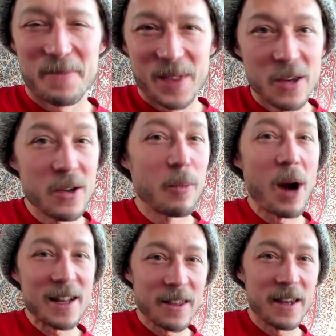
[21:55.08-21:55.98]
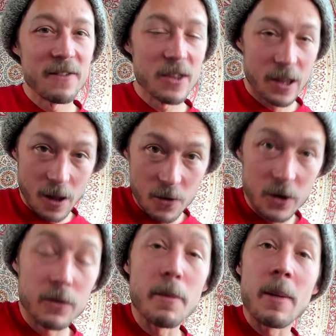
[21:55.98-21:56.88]
You can practice it even
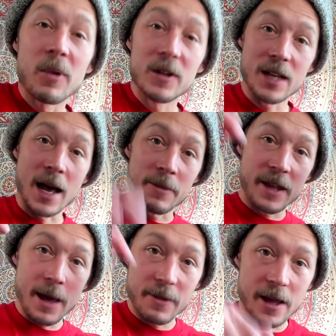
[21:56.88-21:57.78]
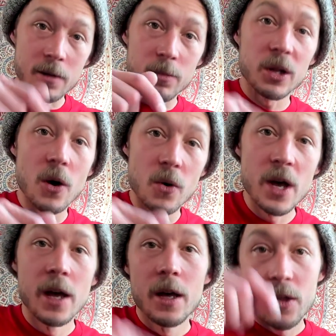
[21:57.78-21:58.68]
slower. Remember, timestamps down
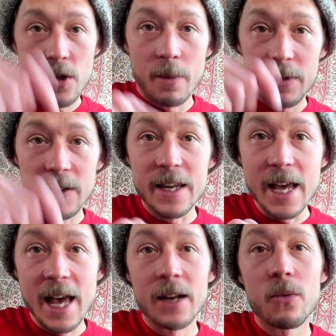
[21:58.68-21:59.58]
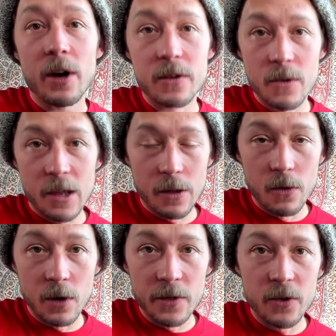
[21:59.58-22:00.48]
below. Jump to the end where I do
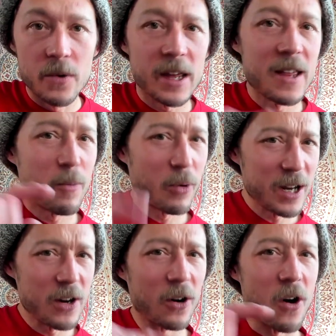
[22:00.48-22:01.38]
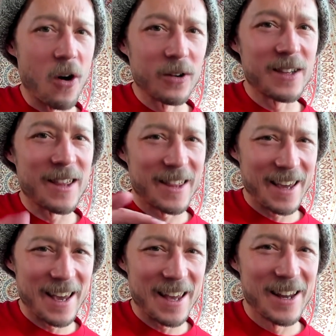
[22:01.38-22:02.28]
slow run-throughs. It's pretty darn hard to
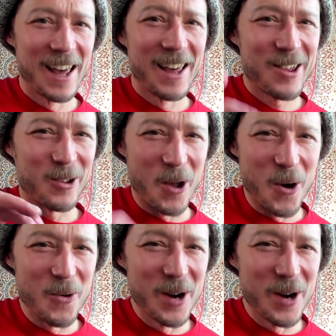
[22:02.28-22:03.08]
sing it slow